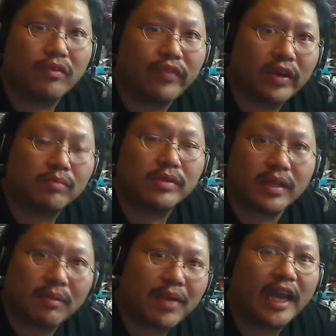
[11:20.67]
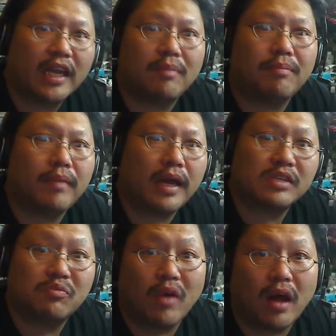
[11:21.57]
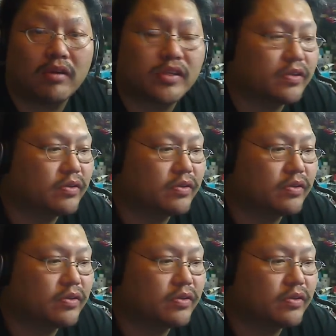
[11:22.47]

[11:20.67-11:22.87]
the fumes and the paint up as well,